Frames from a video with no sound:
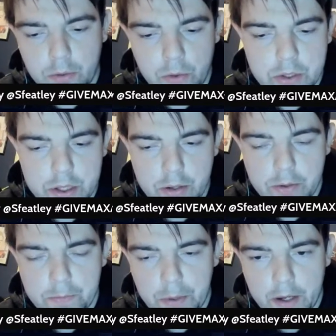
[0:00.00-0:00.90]

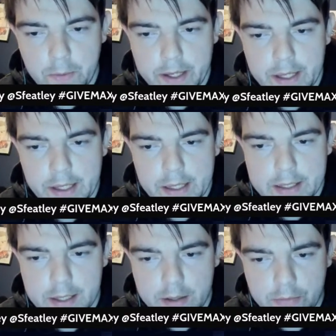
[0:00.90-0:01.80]
also, by the way,
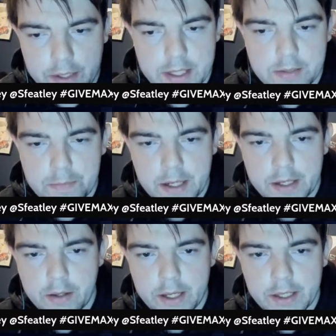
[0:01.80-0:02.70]
is that the reason
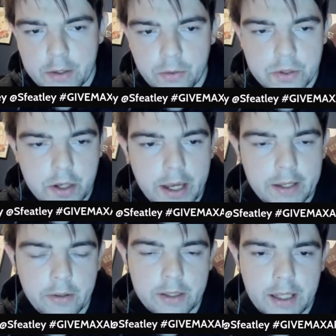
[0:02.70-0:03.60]
Man United could also
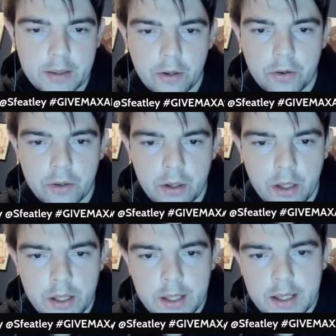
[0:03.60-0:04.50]
hang on that long,
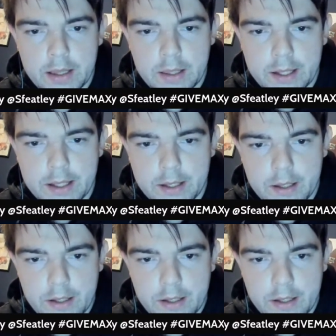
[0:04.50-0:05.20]
like